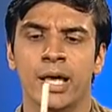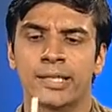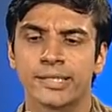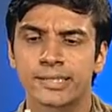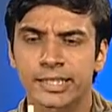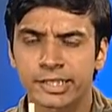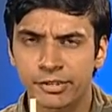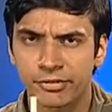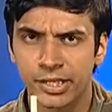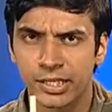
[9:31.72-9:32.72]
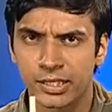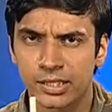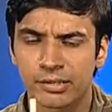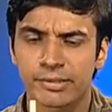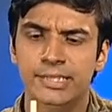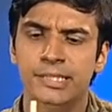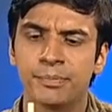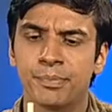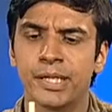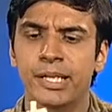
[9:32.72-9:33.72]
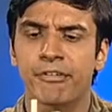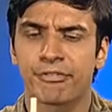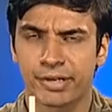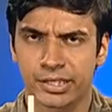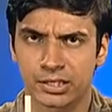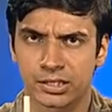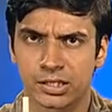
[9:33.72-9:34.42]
This electric field will simply affect